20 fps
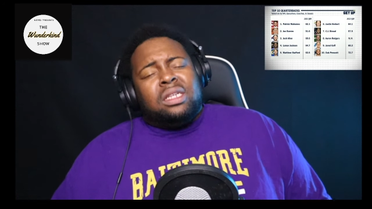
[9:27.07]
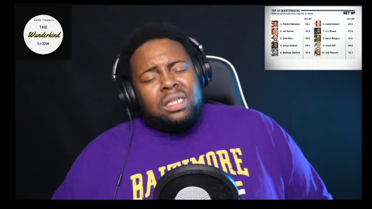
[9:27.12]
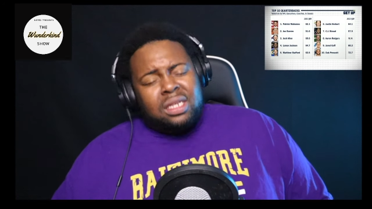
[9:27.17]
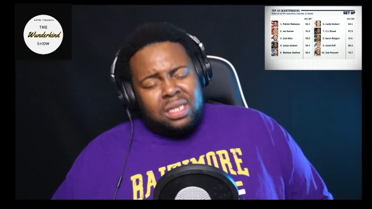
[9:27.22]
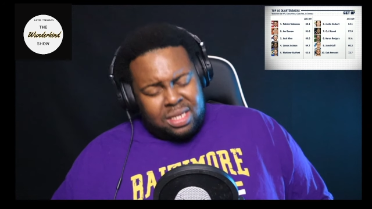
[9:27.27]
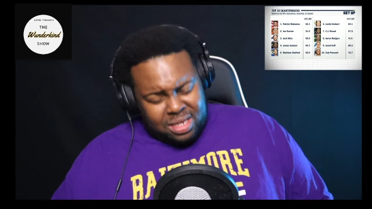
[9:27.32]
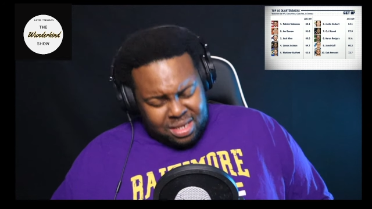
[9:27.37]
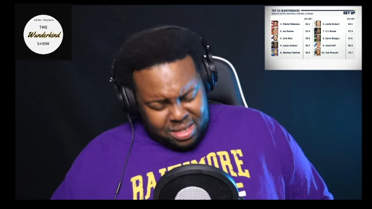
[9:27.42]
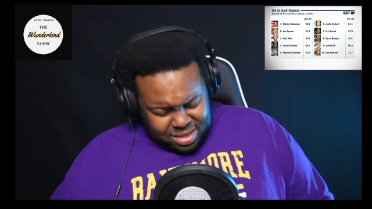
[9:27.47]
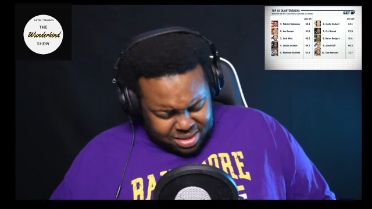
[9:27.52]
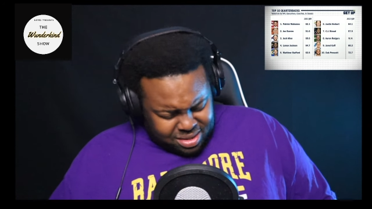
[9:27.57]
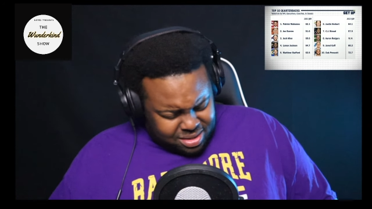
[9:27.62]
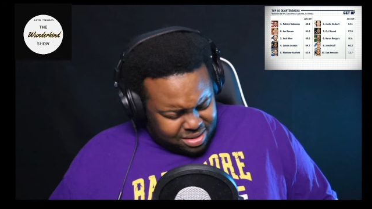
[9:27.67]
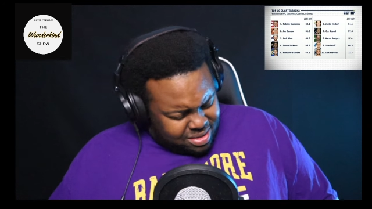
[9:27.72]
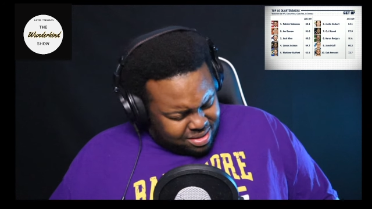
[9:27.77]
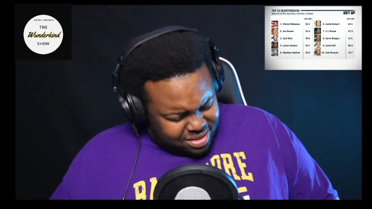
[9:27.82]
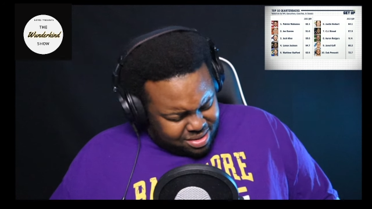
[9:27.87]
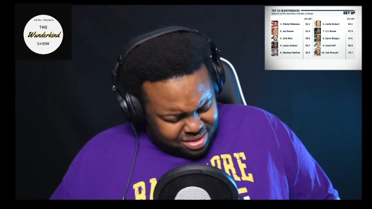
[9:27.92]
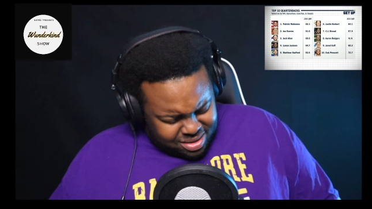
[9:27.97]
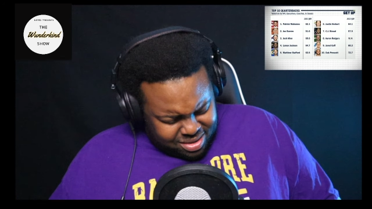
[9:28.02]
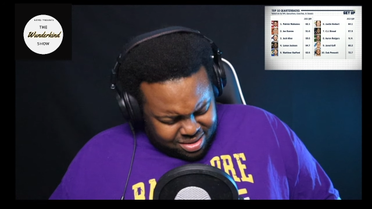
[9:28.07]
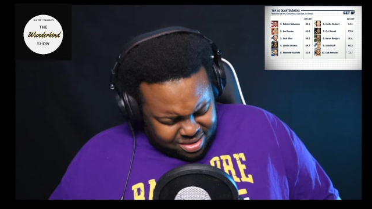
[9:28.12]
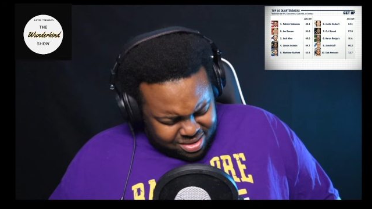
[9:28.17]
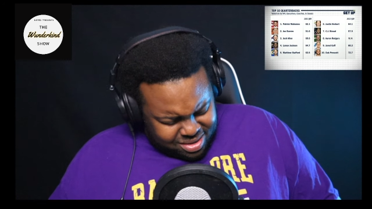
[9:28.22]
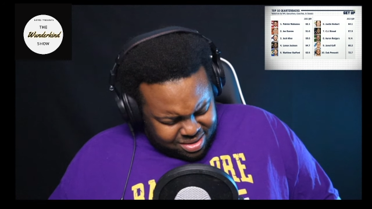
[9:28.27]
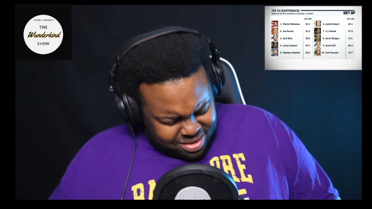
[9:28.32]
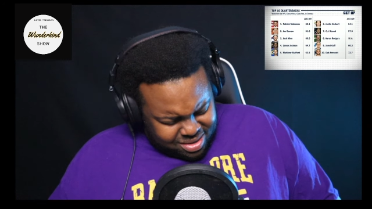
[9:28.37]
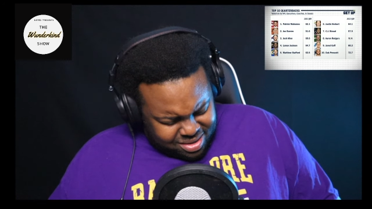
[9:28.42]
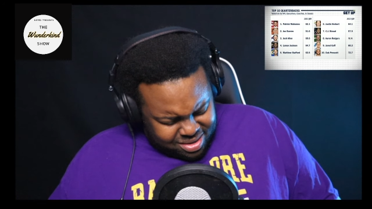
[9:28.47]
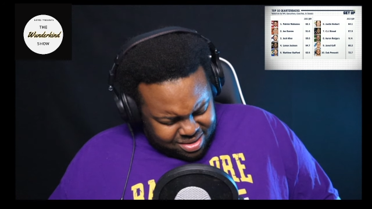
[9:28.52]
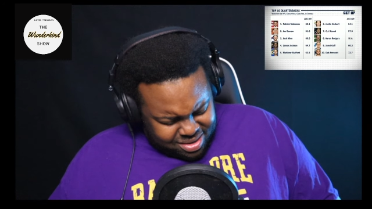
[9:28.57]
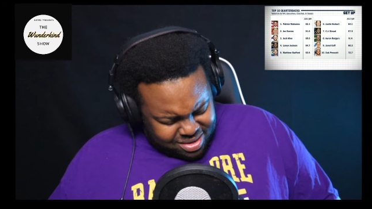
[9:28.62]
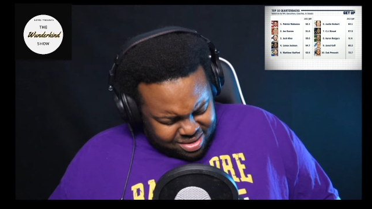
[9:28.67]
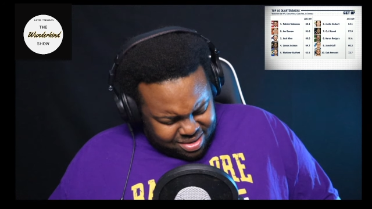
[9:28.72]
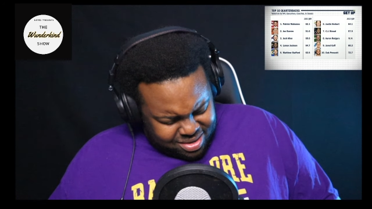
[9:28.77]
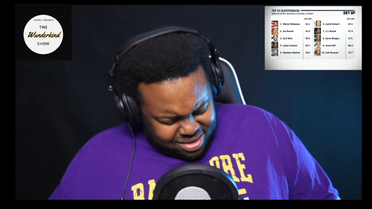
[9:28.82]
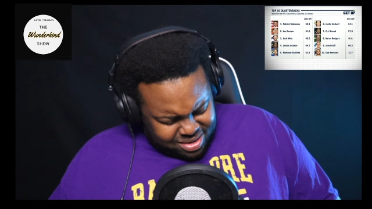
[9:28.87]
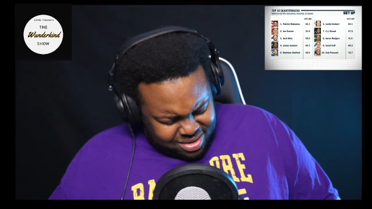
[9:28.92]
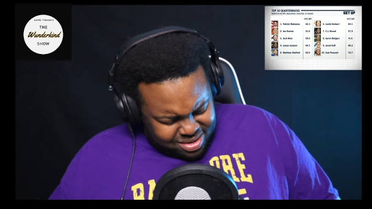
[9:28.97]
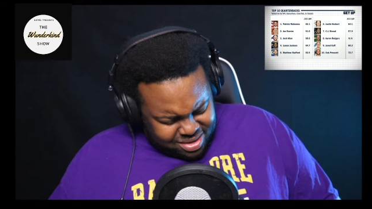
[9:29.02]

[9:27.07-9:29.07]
[no speech]